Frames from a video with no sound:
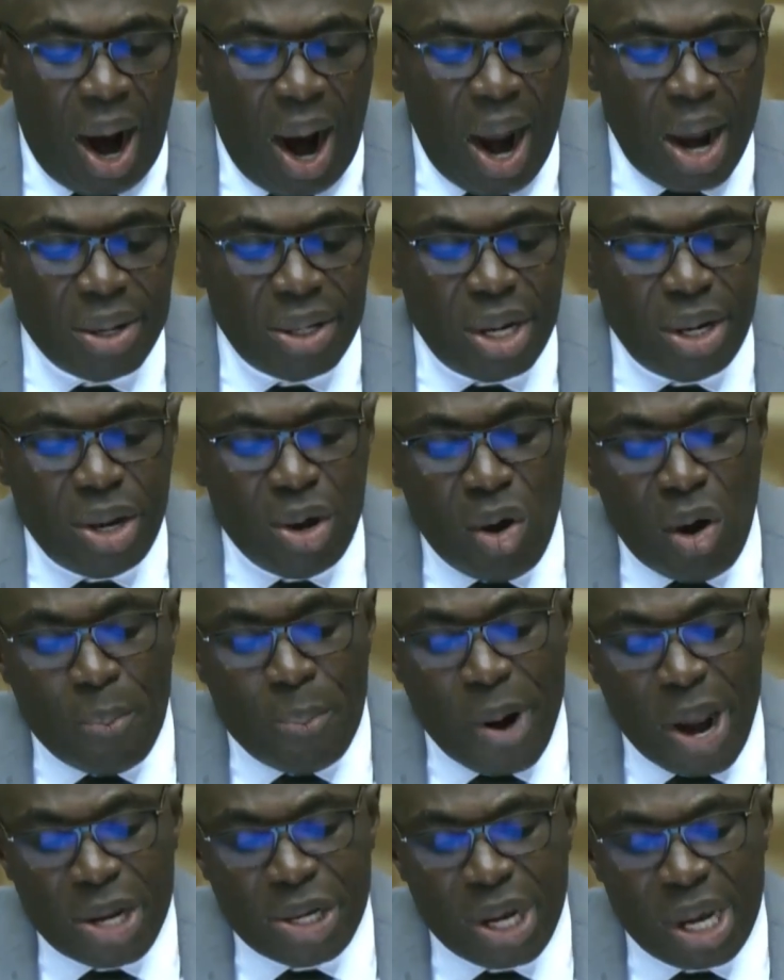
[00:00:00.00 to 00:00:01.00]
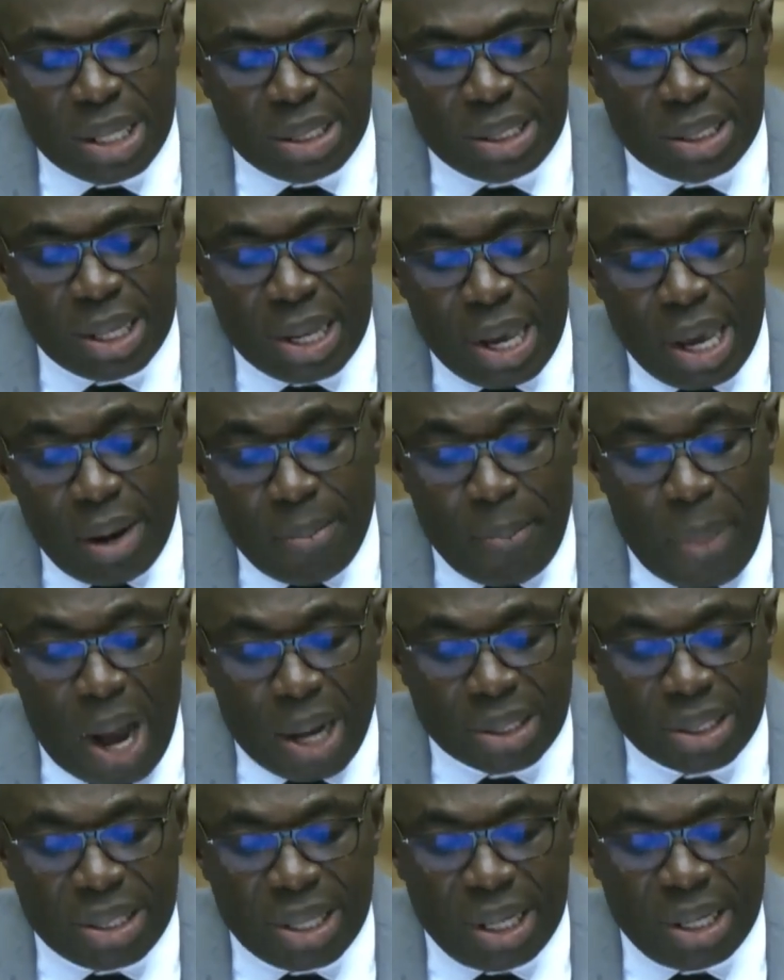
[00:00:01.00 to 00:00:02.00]
Are the new bridges in
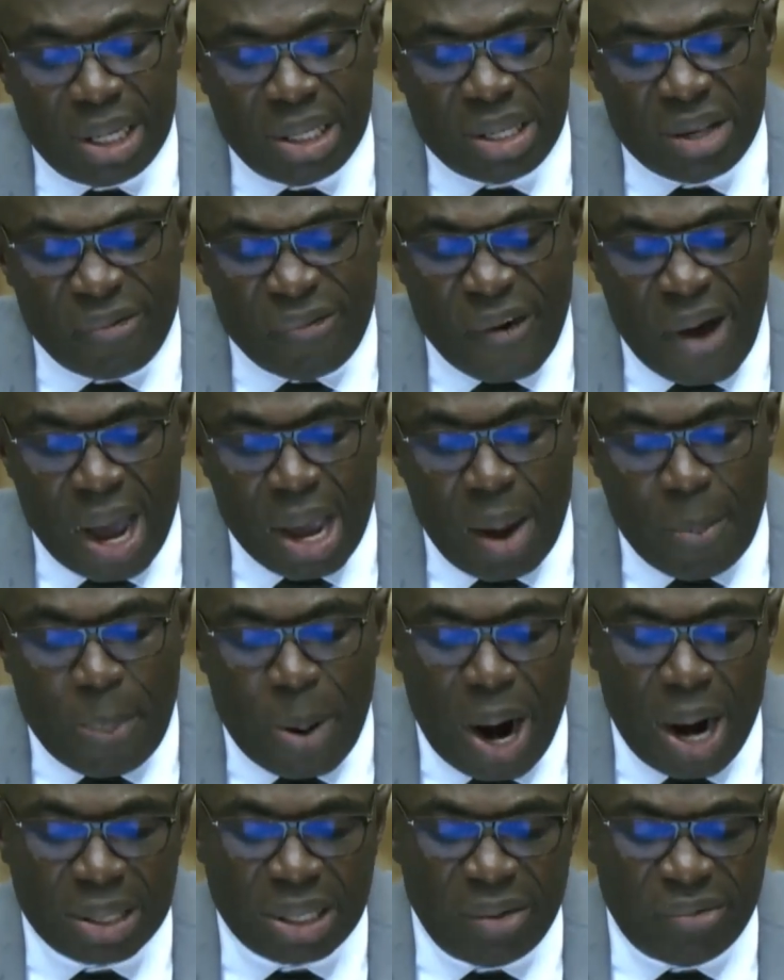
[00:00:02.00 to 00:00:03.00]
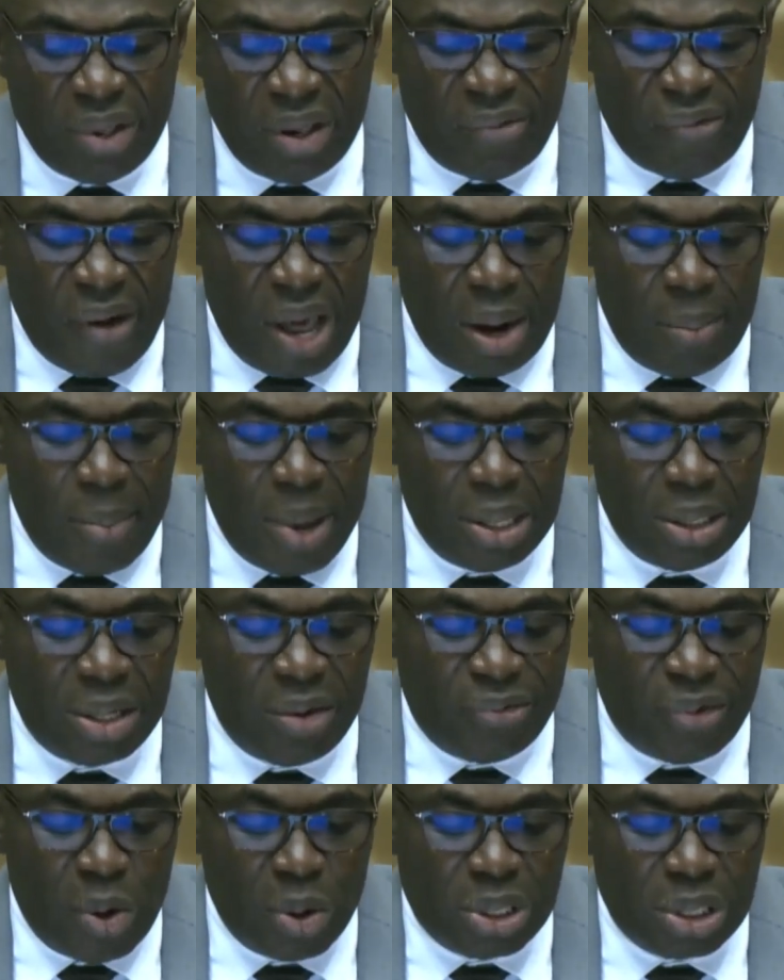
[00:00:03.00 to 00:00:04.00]
Buxton and Sophia part of the development
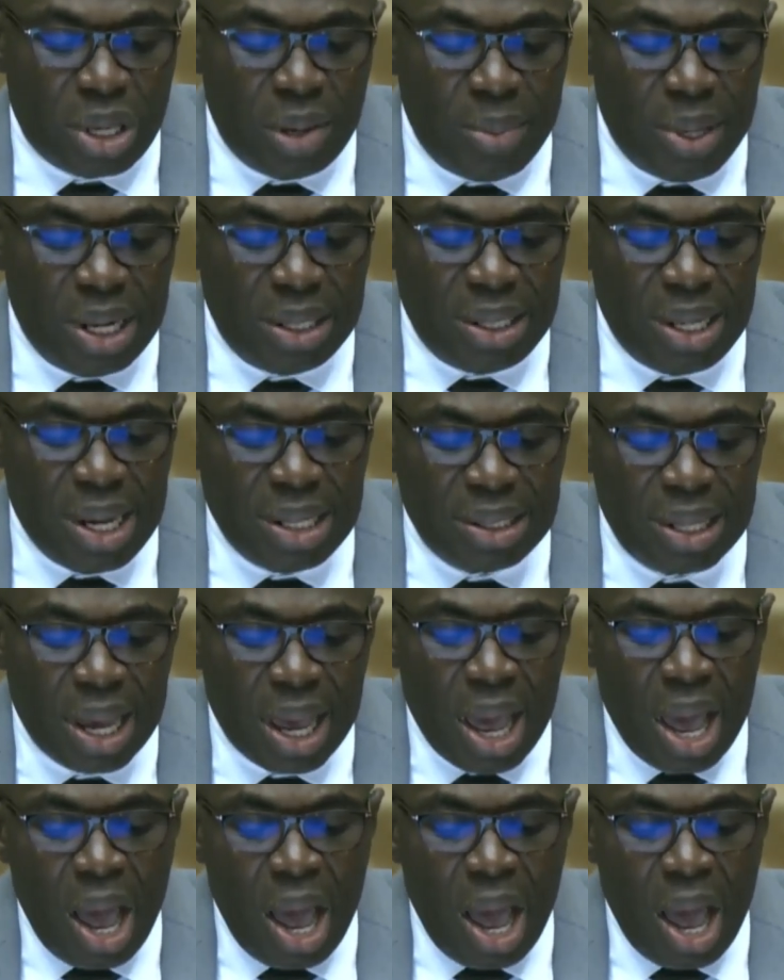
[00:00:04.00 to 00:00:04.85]
of those communities?